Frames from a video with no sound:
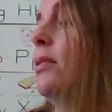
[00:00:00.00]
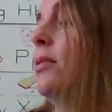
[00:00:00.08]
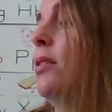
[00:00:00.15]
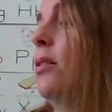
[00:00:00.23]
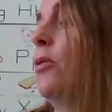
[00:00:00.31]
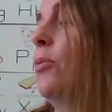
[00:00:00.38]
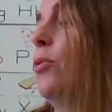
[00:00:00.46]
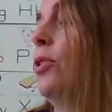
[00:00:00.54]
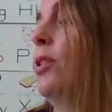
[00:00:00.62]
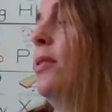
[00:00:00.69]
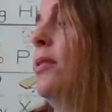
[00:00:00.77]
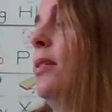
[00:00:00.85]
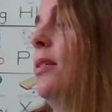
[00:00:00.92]
Duck
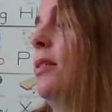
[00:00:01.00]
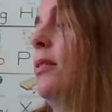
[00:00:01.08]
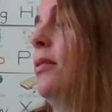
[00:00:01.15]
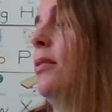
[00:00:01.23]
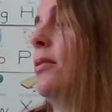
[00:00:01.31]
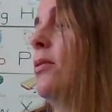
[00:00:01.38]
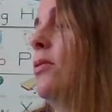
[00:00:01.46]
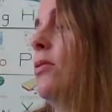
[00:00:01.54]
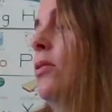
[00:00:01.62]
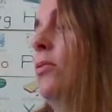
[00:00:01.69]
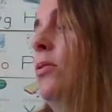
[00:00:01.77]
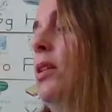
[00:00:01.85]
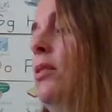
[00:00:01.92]
breathed in
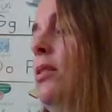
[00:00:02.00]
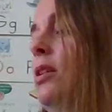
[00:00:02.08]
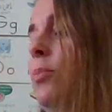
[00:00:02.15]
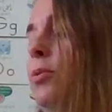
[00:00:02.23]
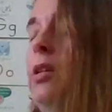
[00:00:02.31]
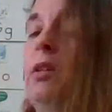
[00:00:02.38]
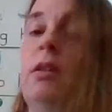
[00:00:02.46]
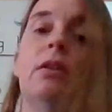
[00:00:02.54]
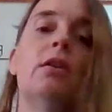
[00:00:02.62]
slowly and deeply.